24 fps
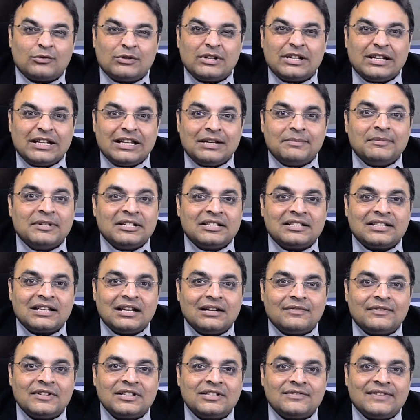the name
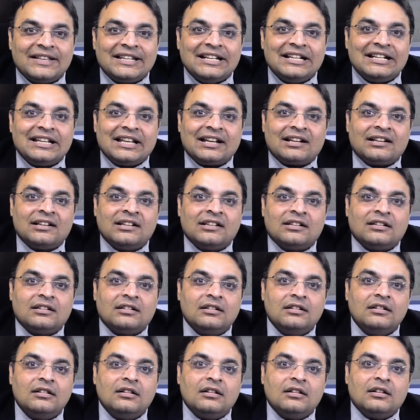itself is very
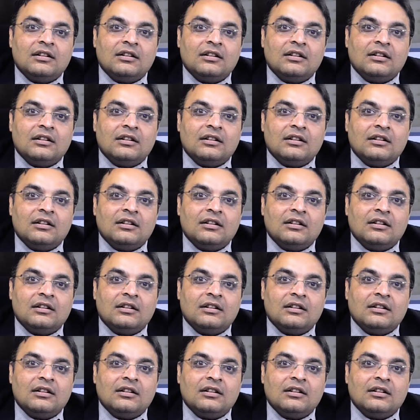technical,